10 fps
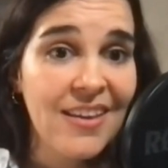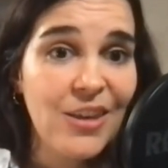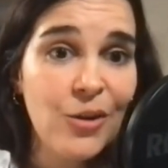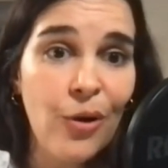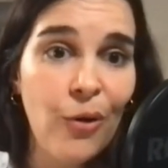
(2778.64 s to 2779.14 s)

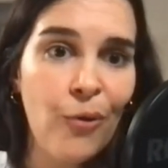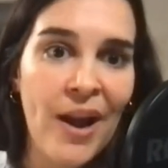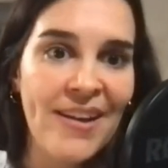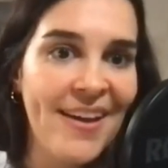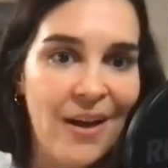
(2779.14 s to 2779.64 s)
you're
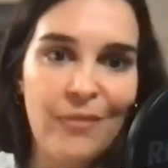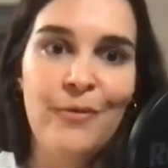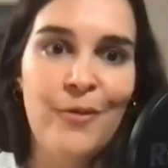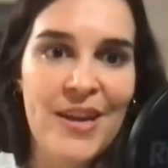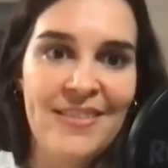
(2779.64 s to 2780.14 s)
already
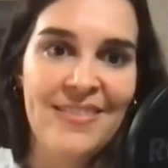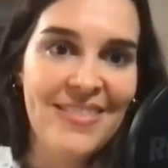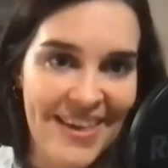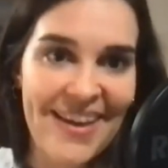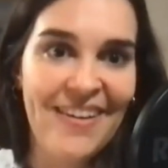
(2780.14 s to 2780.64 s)
halfway
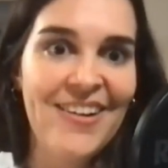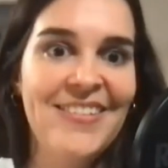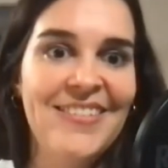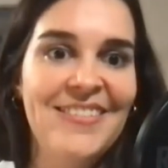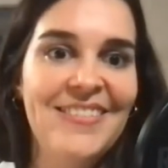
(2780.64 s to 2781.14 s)
there,
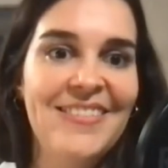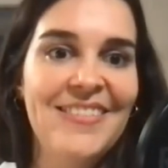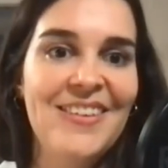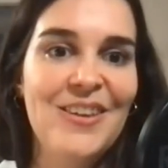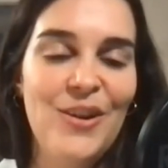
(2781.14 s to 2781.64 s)

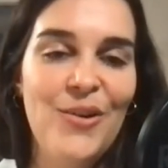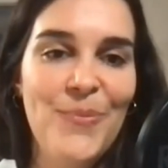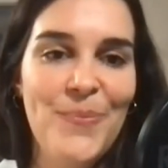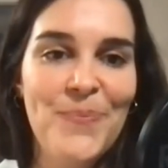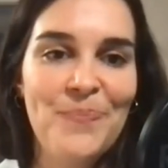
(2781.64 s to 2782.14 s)
you know?
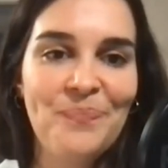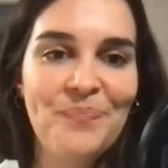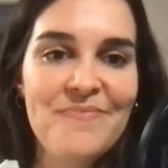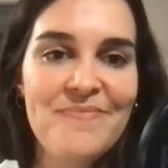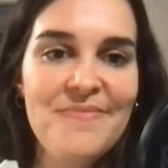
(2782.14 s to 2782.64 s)

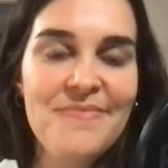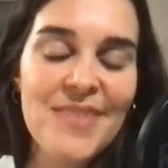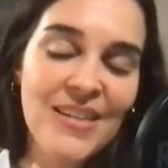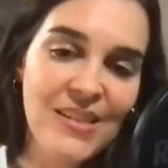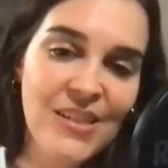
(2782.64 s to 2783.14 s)

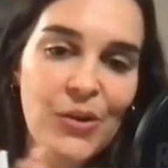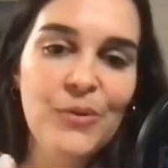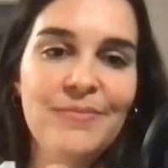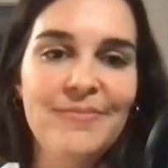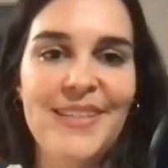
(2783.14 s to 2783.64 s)

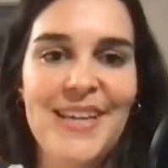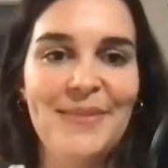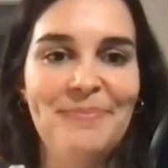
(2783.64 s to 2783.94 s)
So, yeah.